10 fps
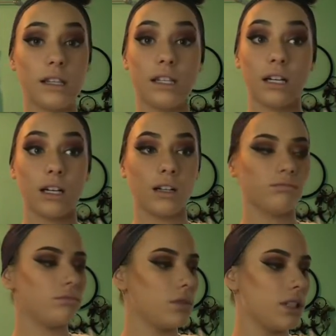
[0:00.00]
the
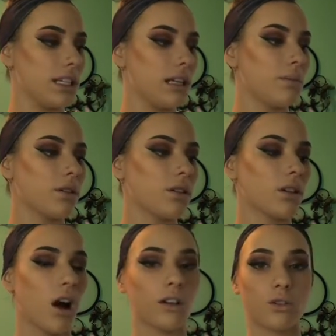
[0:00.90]
Deep
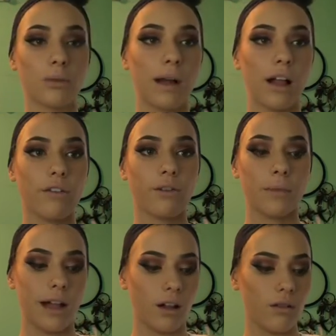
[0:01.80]
Contour Palette from
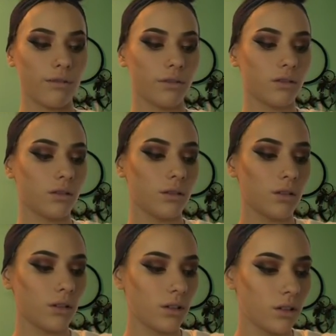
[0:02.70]
e.l.f.
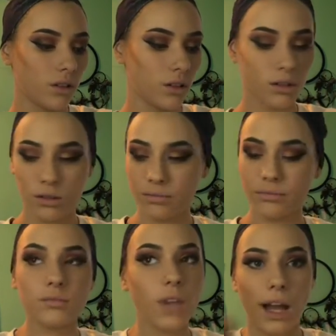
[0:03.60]

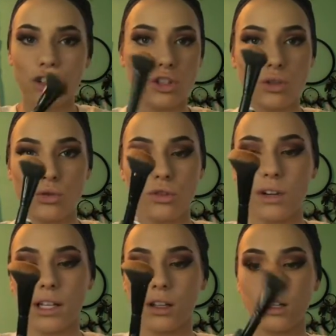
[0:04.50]
I just use a
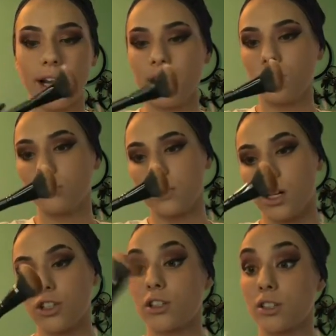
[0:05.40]
regular angled
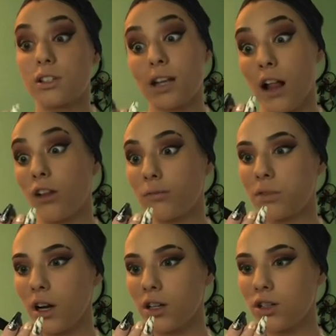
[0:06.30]
brush. This is an e.l.f.
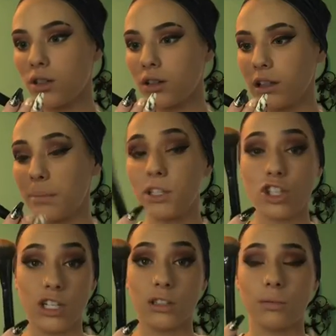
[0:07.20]
brush, lip and
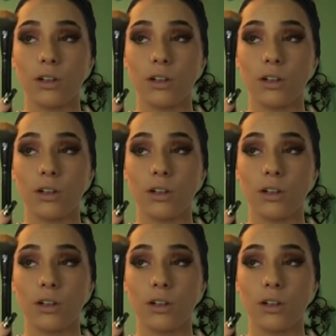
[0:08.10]
cheek